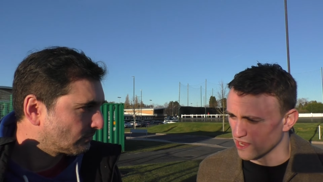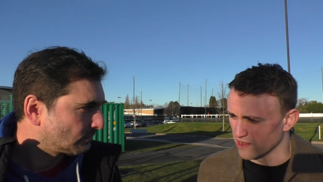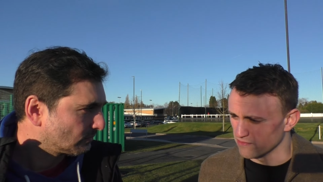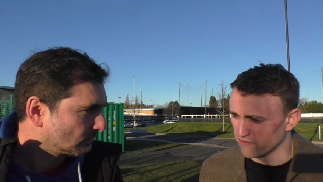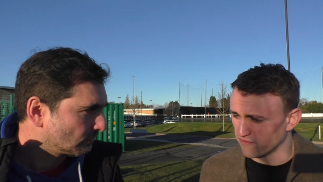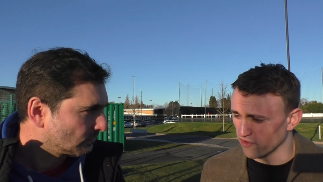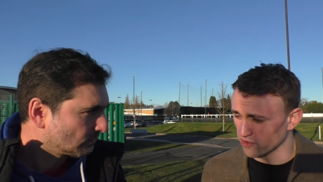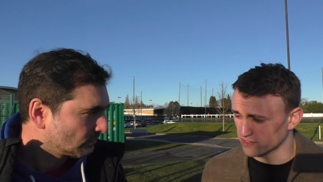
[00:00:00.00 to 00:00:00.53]

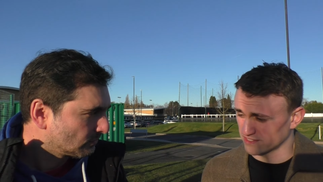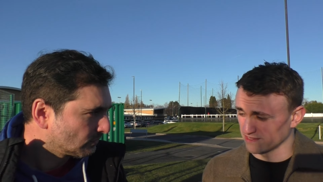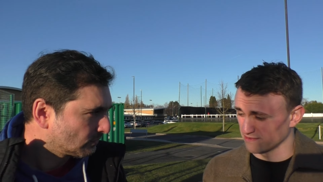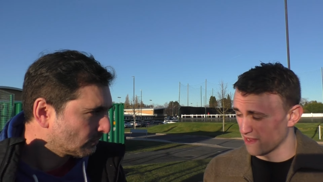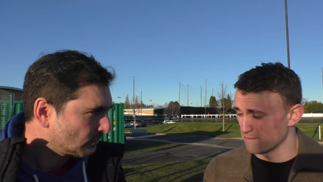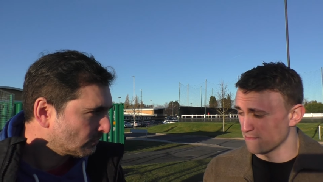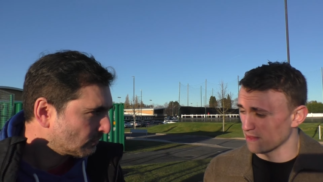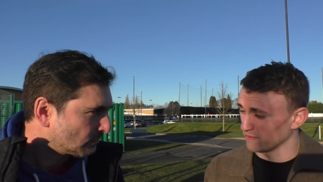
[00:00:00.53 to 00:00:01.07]
Speaker 1: Um, the
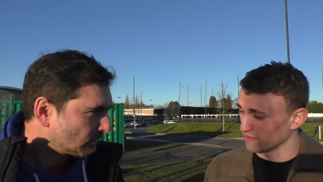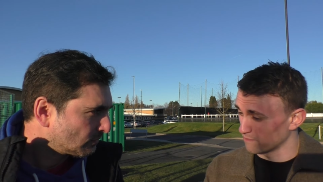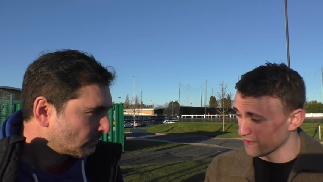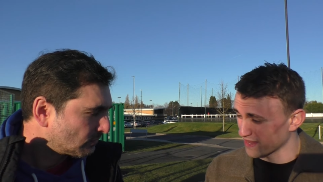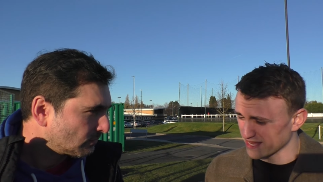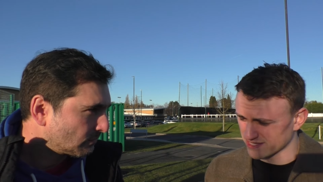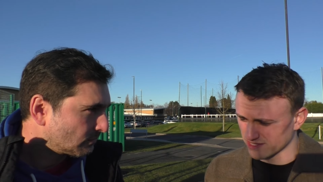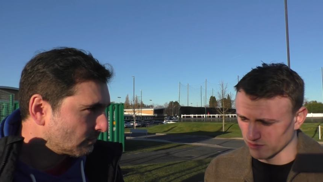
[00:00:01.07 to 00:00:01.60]
first and, maybe
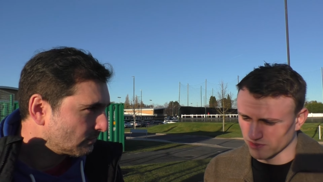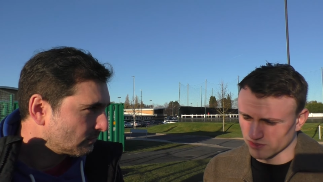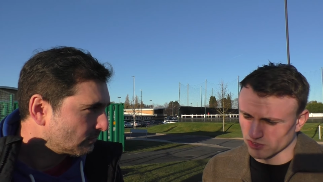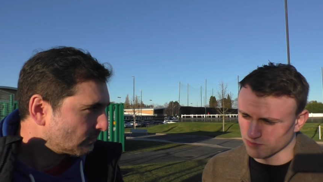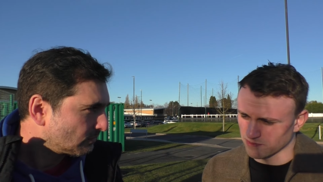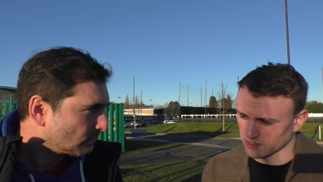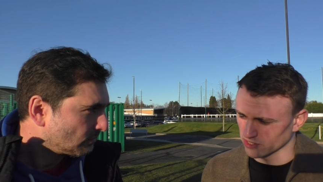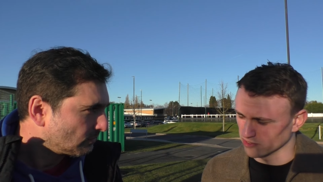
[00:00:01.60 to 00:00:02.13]
the biggest, no
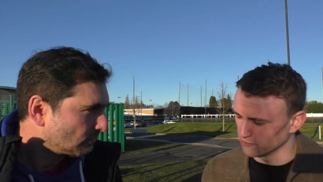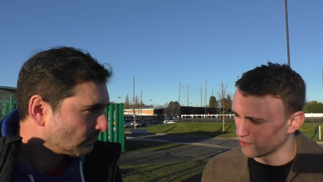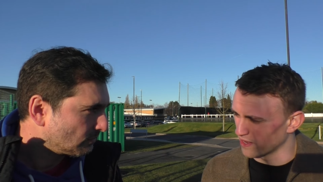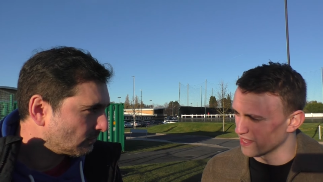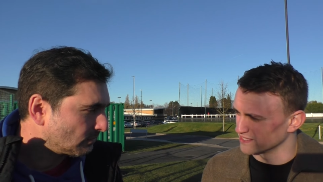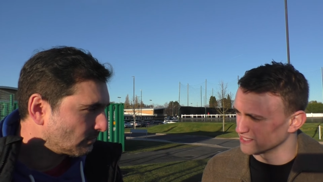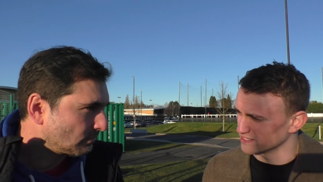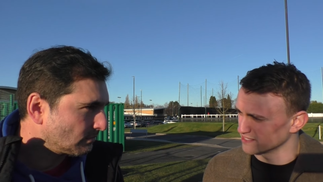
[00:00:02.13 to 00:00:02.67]
disrespect to the
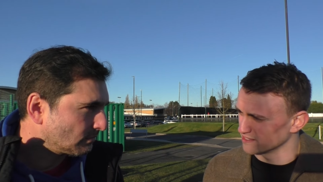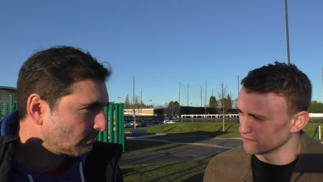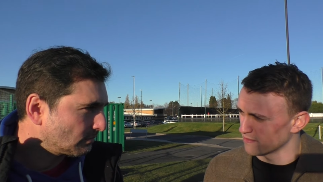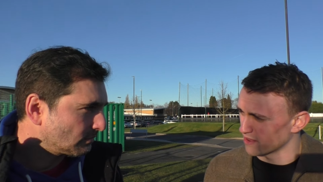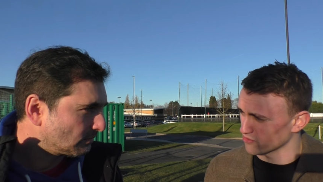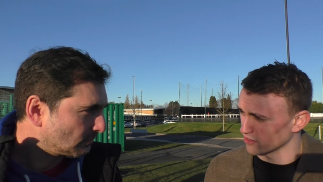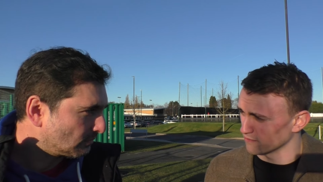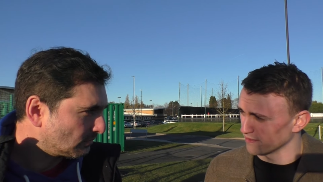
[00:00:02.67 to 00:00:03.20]
other players, is
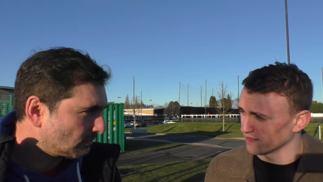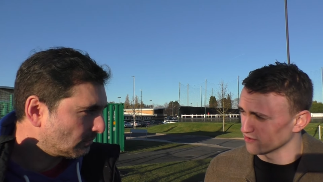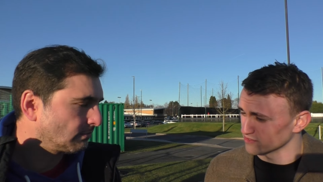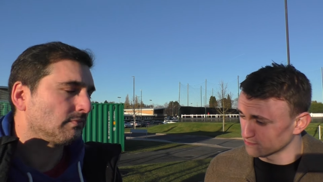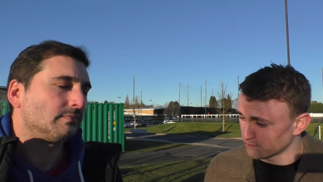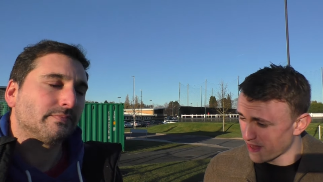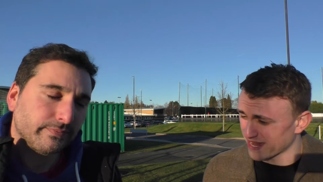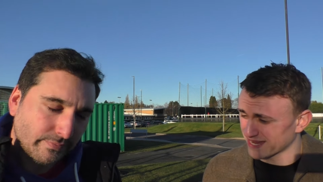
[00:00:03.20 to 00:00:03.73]
that Mario
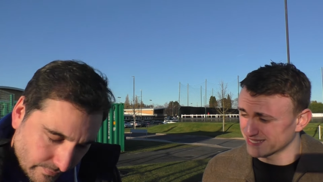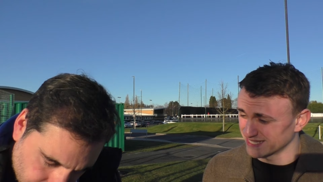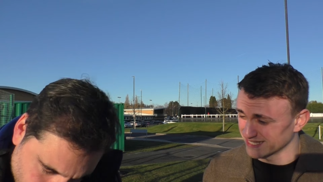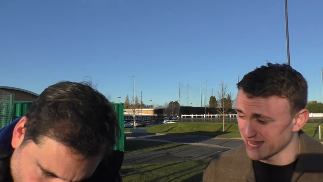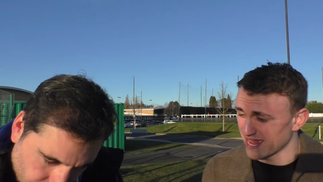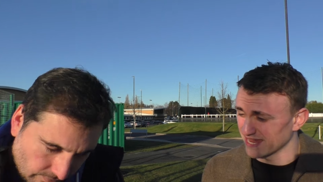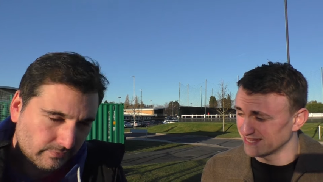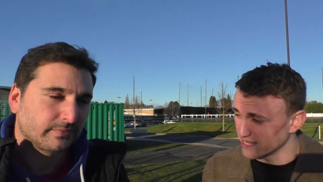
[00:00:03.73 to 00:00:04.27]
Lemina is back
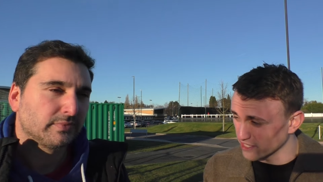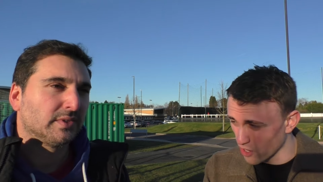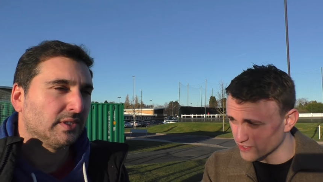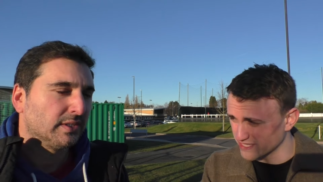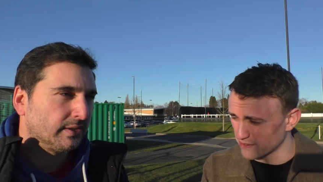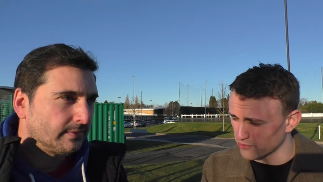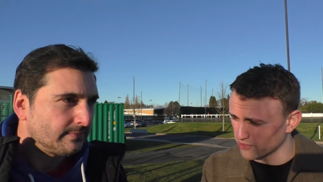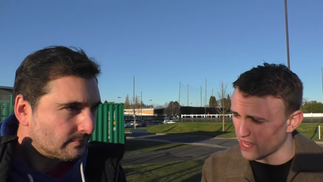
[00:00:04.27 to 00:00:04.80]
today. Didn't
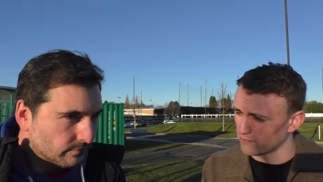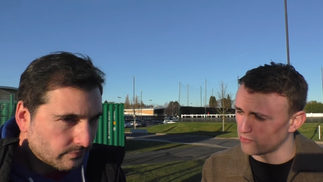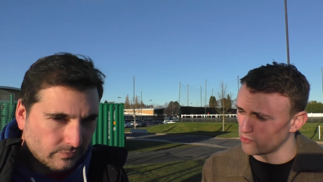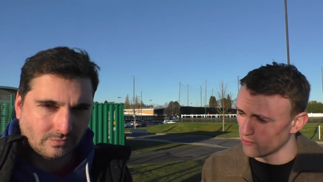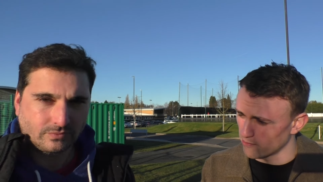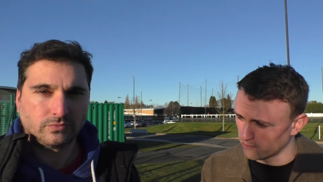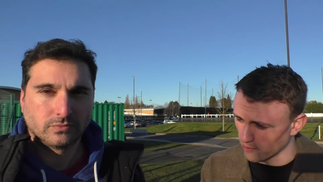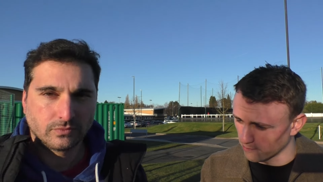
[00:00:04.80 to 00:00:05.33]
go to Abu
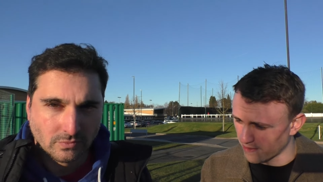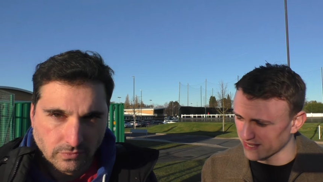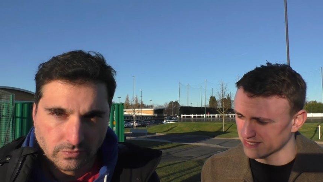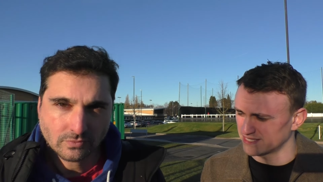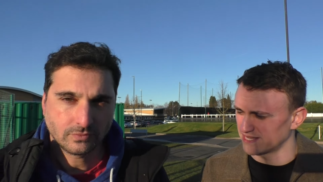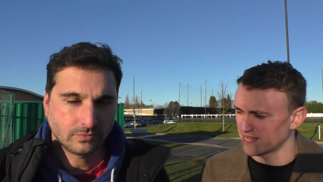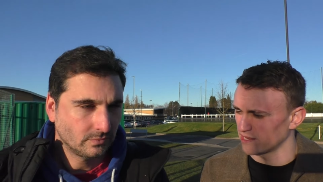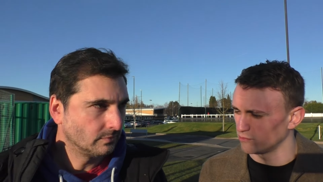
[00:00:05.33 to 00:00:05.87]
Dhabi, but
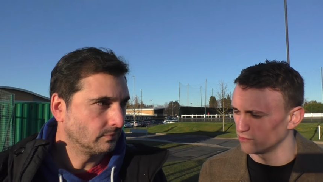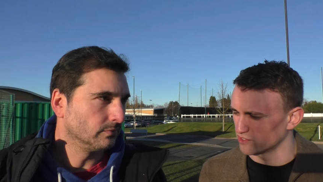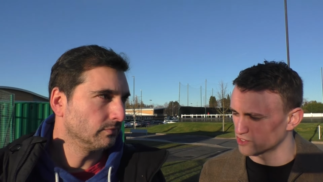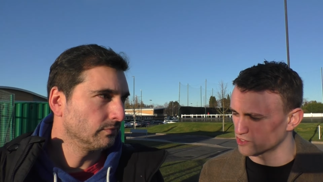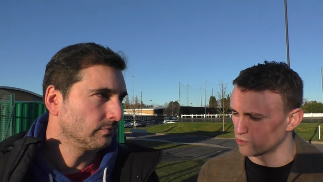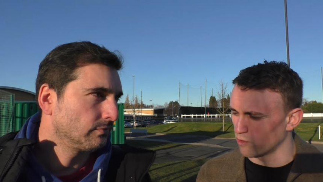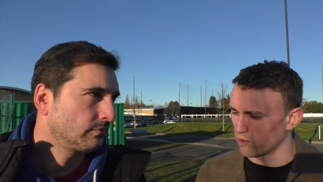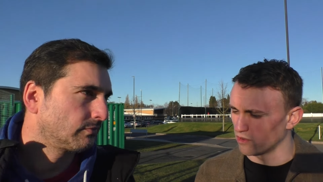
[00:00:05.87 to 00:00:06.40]
back today
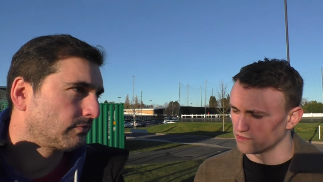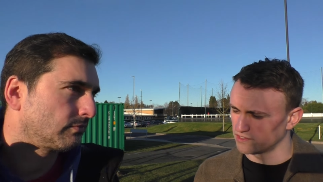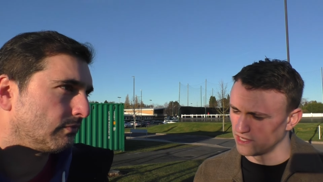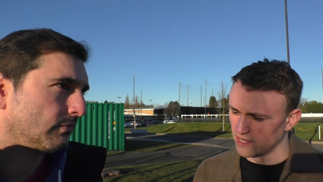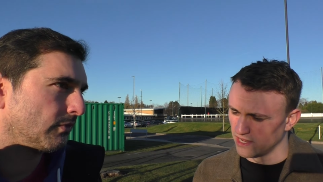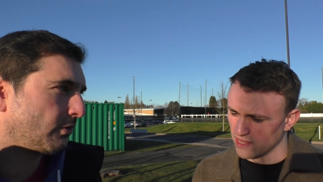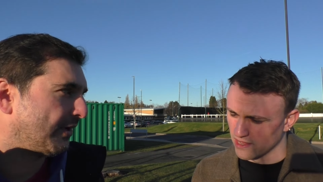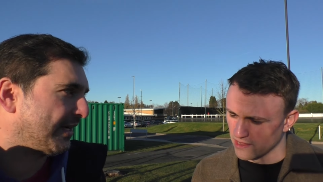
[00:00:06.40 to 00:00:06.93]
with mm -hmm. the
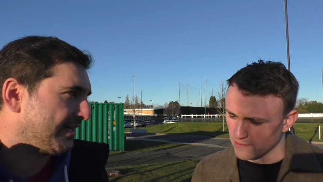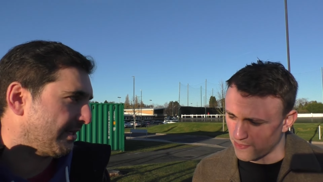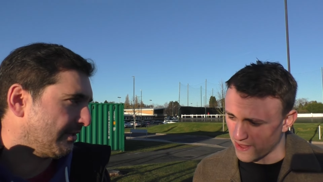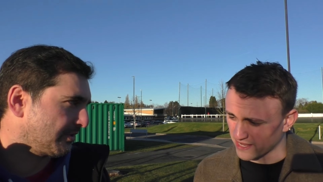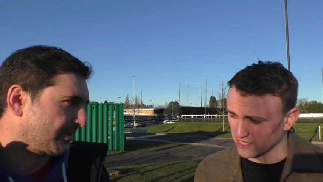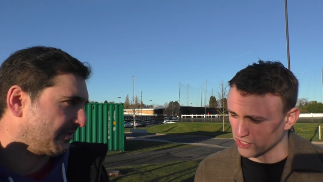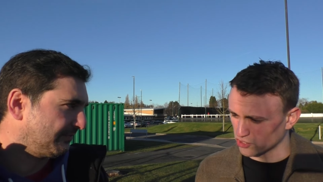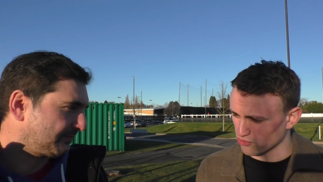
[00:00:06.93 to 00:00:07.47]
mm-hmm. squad. Great
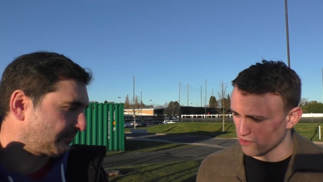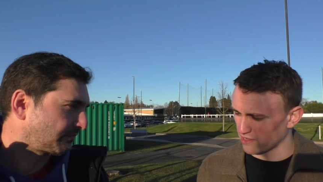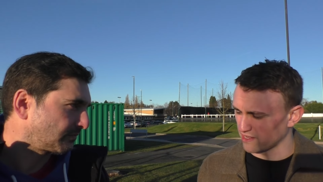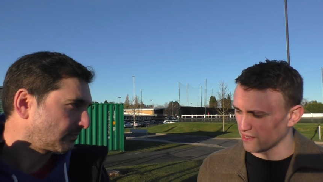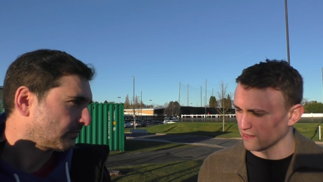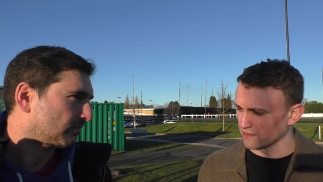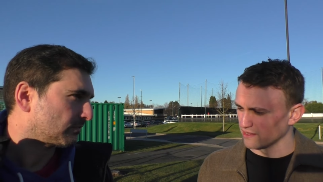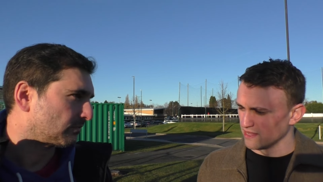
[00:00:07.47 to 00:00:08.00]
news. Back in
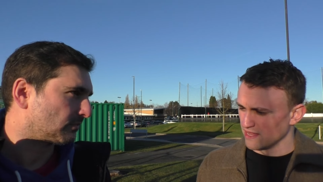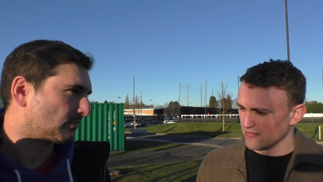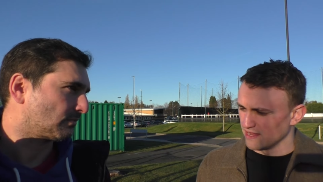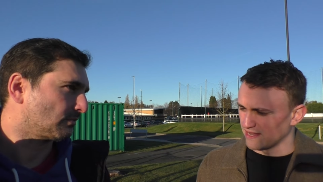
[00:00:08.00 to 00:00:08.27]
training.